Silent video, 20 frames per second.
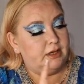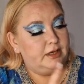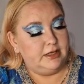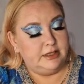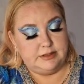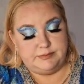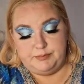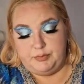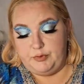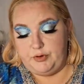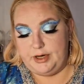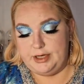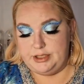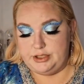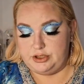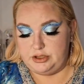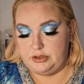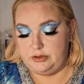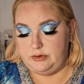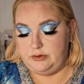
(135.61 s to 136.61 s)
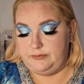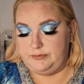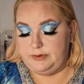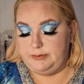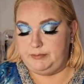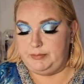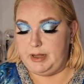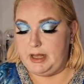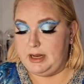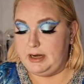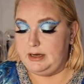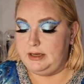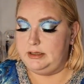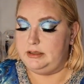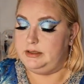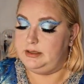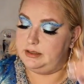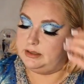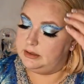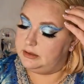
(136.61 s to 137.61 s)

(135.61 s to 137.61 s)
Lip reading: inspiration of the palette.